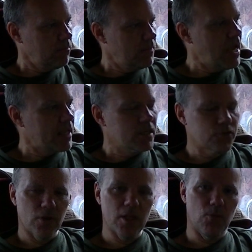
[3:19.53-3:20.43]
yeah, I
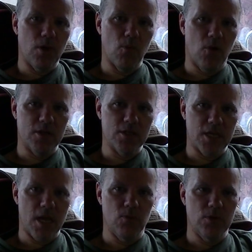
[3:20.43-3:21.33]
guess really what I wanted to
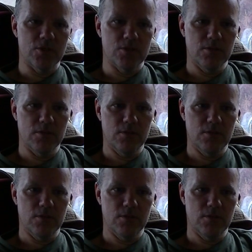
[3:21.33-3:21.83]
say was